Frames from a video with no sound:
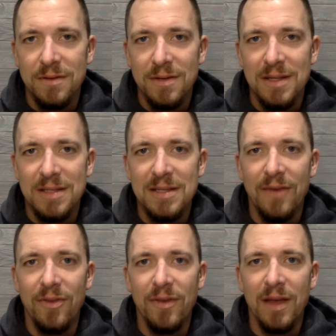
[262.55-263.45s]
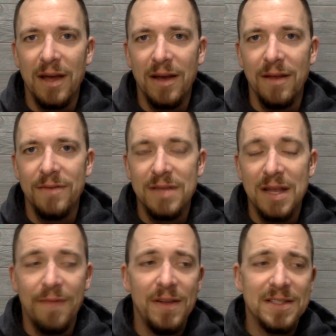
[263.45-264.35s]
It's never the negatives.
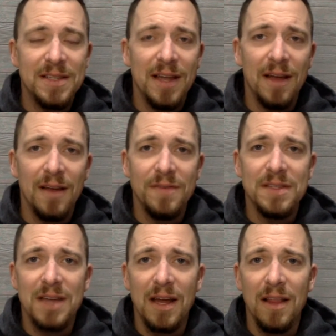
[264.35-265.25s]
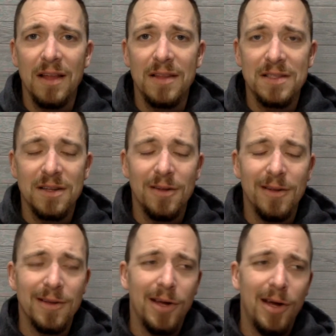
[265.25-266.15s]
And if it is the negatives, it's kind of like this little,
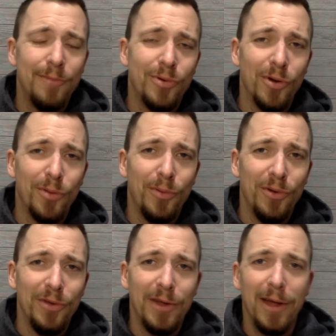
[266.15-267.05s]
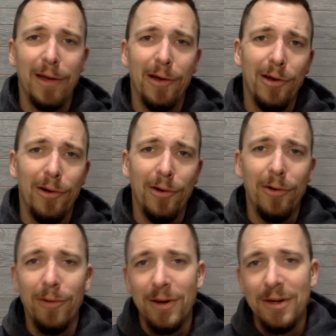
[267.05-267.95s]
like, ah, broke a pole today.
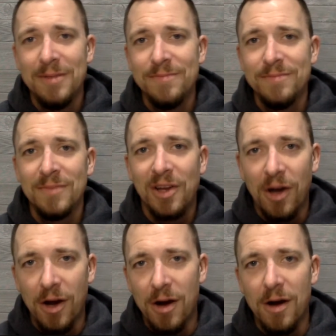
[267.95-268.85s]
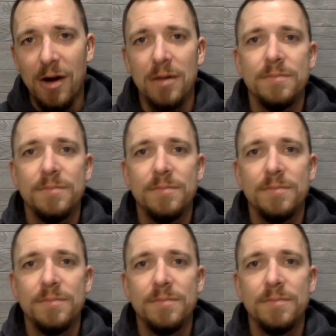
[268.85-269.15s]
Oh, grr.